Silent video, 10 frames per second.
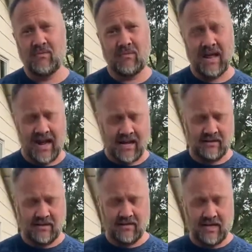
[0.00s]
had
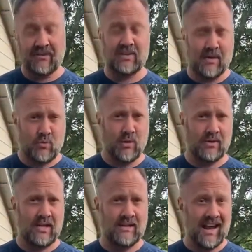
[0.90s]
the lifetime
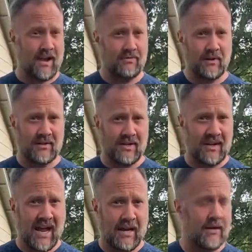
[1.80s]
warranty and the Athlon did
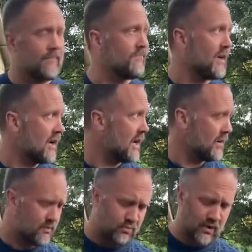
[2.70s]
not, I
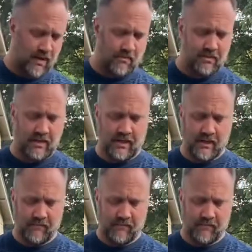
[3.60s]
would probably